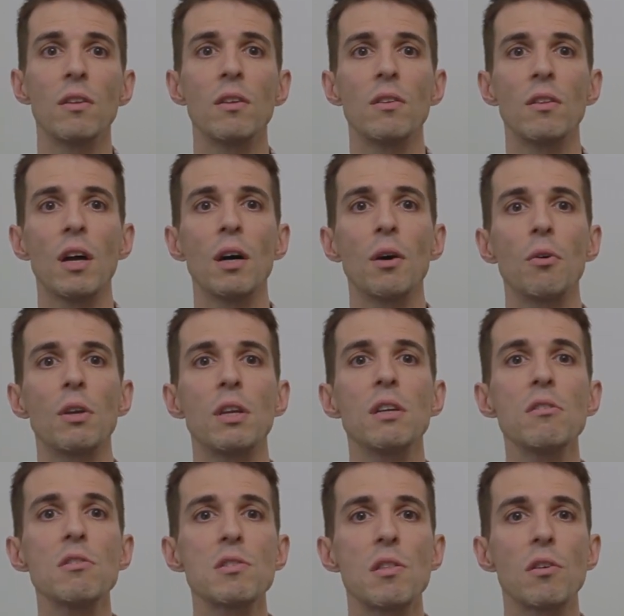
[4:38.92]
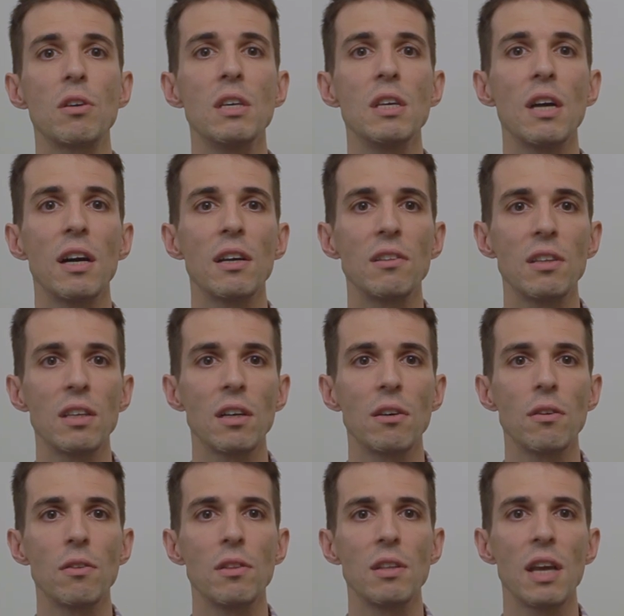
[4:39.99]
Now, here is the key idea.
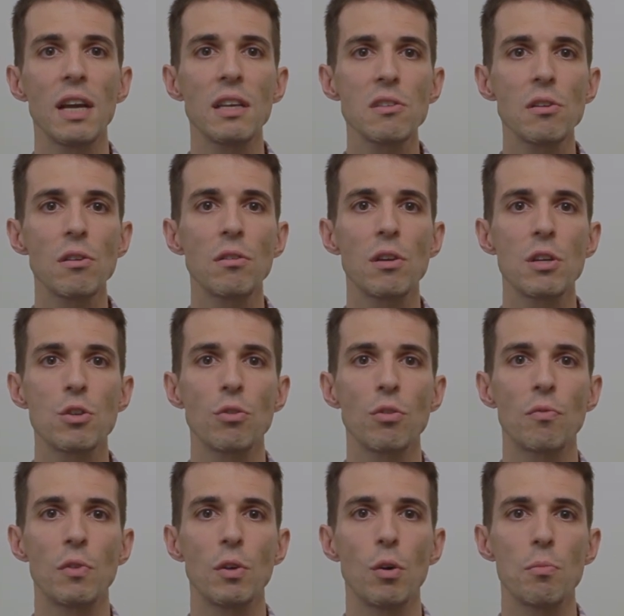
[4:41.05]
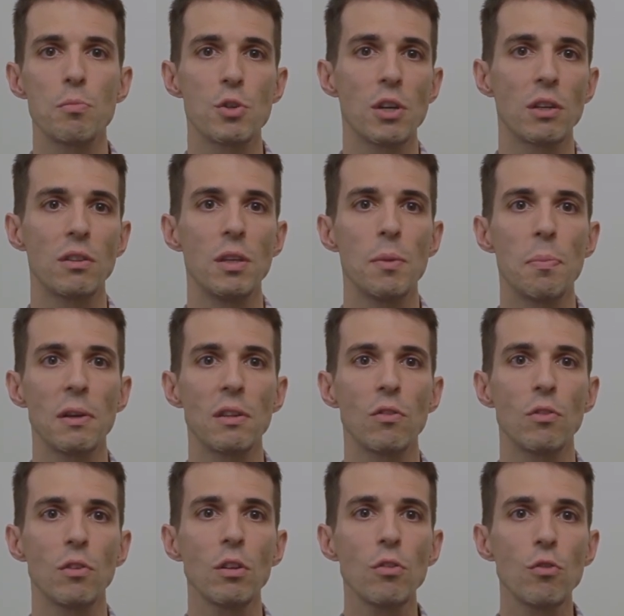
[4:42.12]
The acceleration of the object
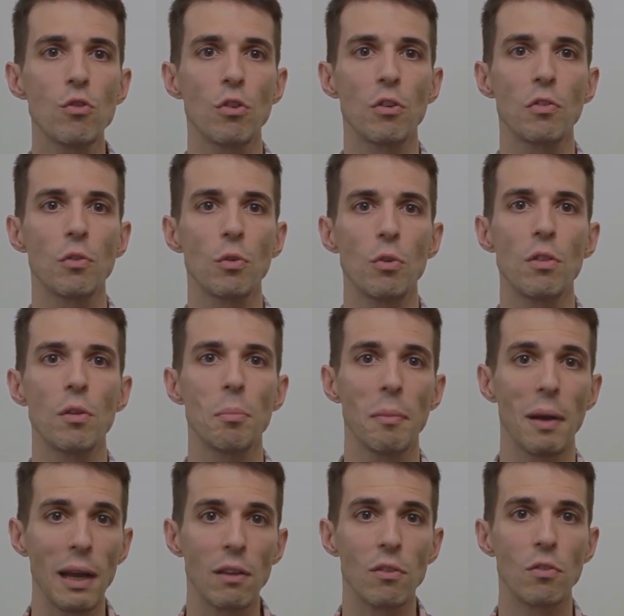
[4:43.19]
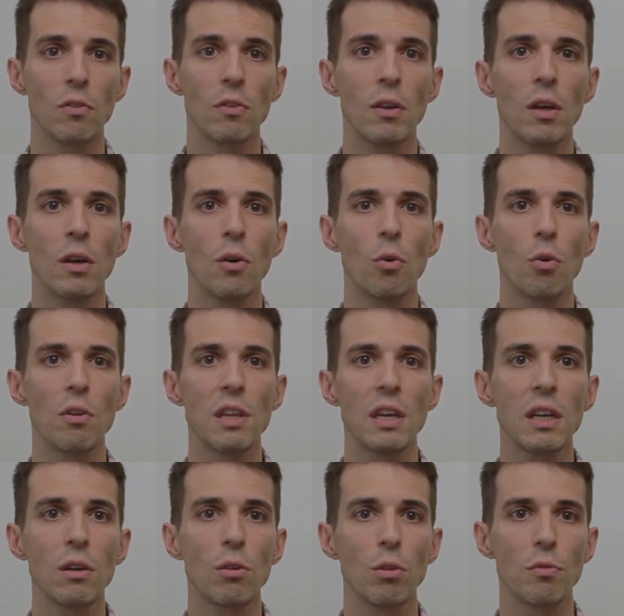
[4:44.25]
depends not just on the mass or the
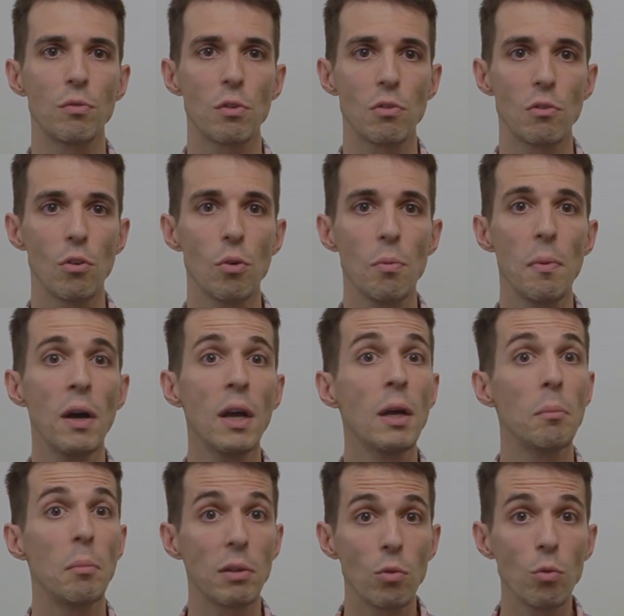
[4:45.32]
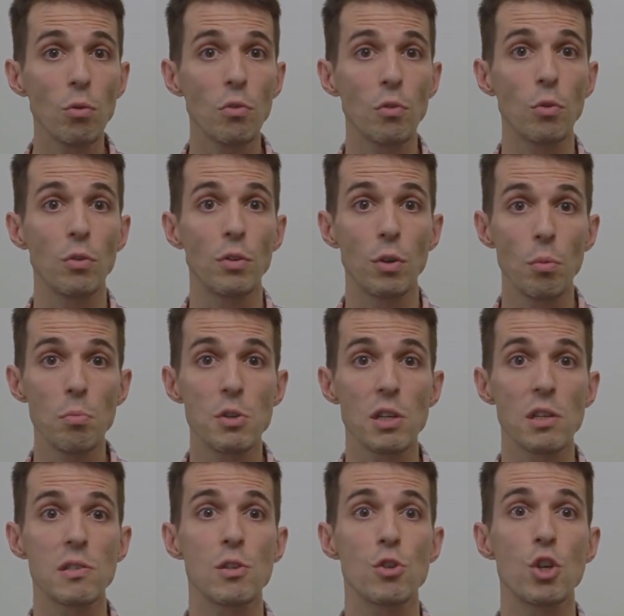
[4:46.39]
angle of the slope, but also on the
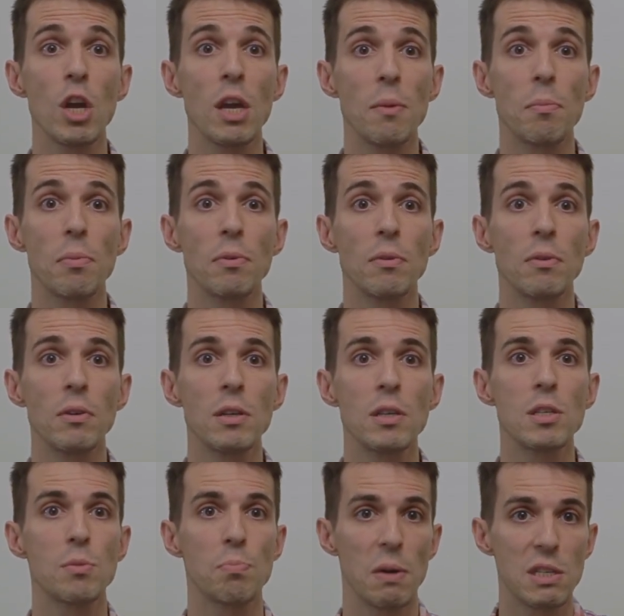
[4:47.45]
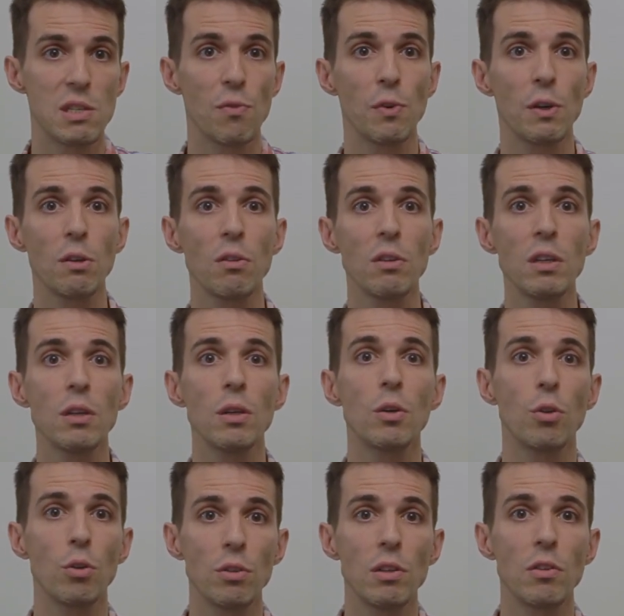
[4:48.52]
object's shape, specifically
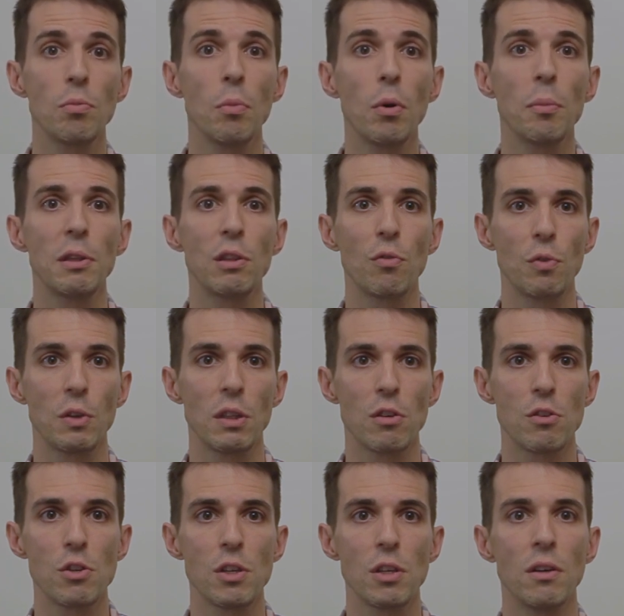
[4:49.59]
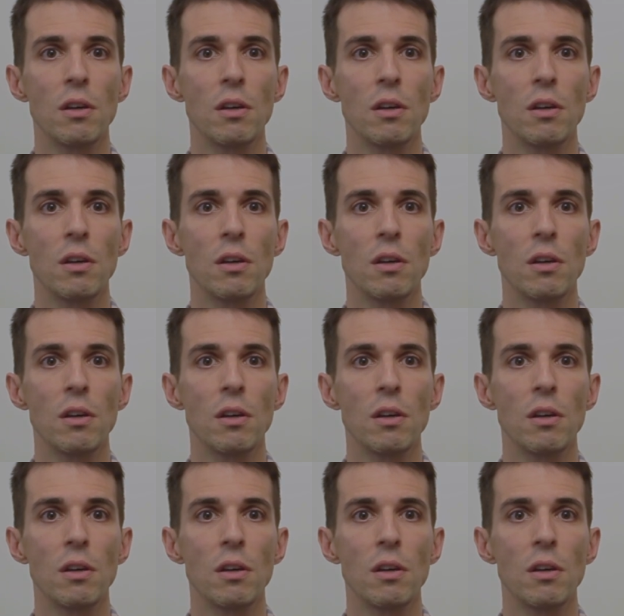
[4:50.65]
on its moment of inertia.